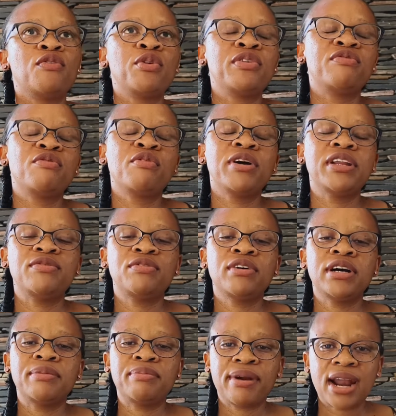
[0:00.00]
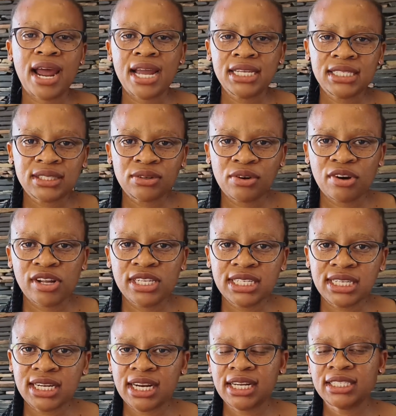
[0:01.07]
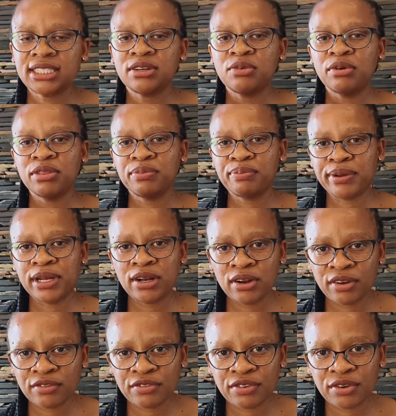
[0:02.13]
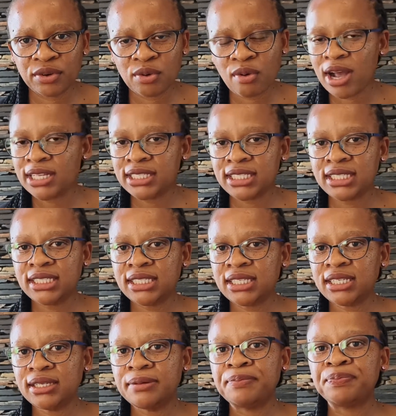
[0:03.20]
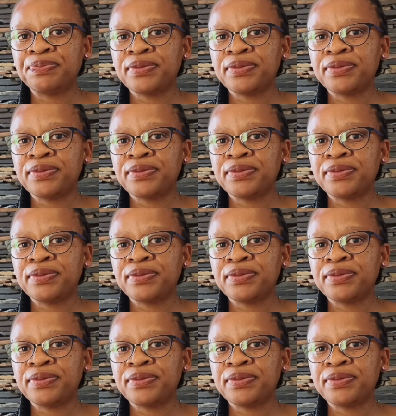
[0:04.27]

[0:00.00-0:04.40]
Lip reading: we've went for a priced contract with bill of quantity,